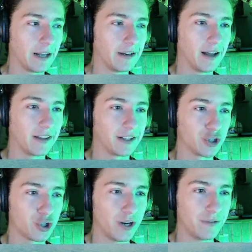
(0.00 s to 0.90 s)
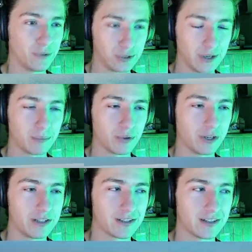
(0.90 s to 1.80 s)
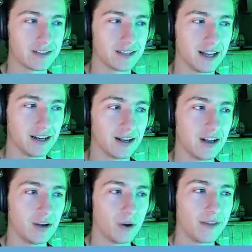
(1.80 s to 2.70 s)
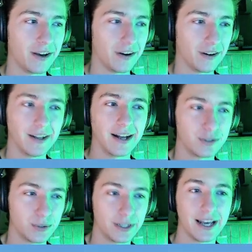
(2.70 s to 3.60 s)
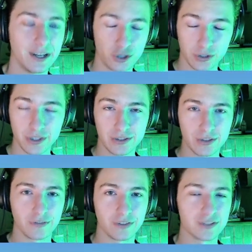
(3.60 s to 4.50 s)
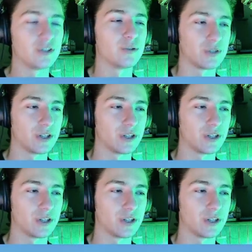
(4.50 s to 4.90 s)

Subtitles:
Now the constraint for submarines is that while they are allowed to occasionally surface to use their